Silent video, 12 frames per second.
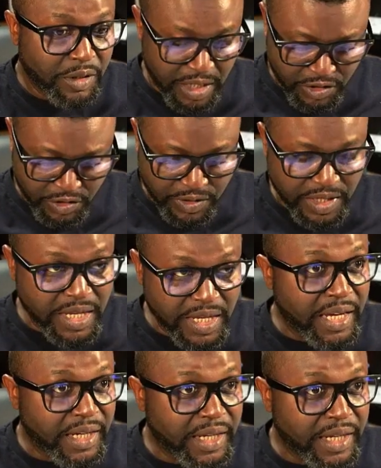do
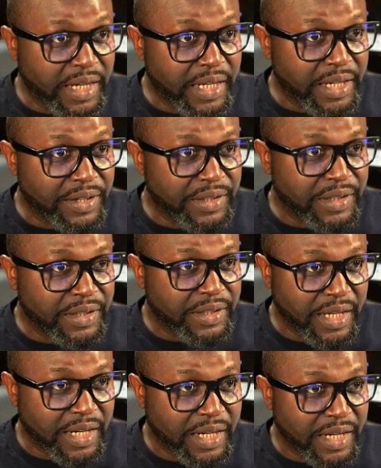that clear,
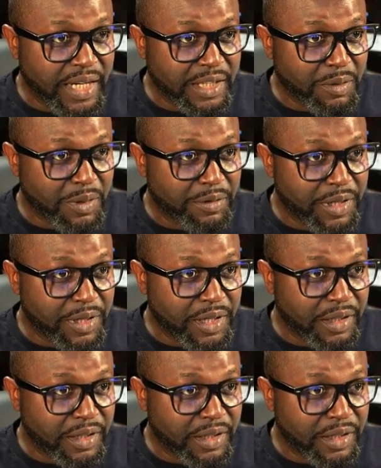and that's what